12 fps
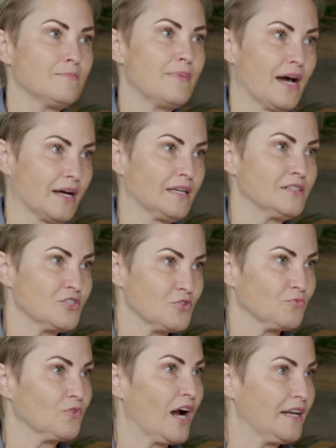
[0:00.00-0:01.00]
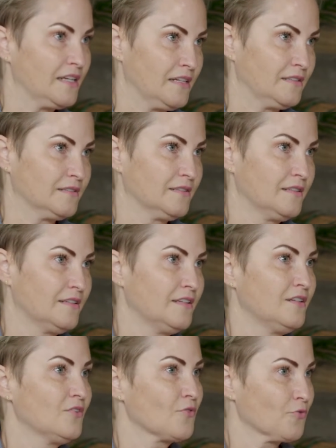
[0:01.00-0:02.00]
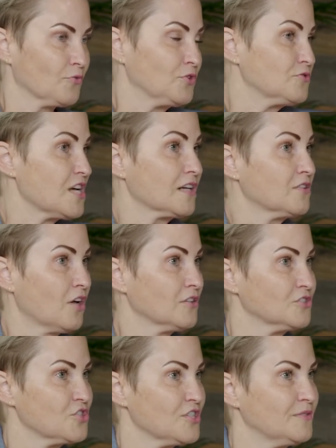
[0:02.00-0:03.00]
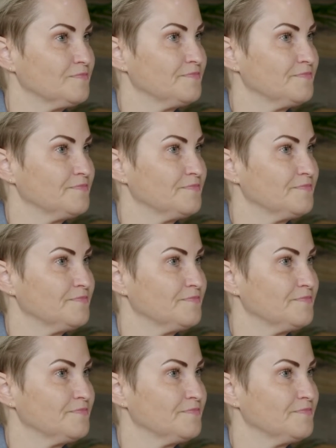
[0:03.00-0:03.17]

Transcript: back into writing through technology.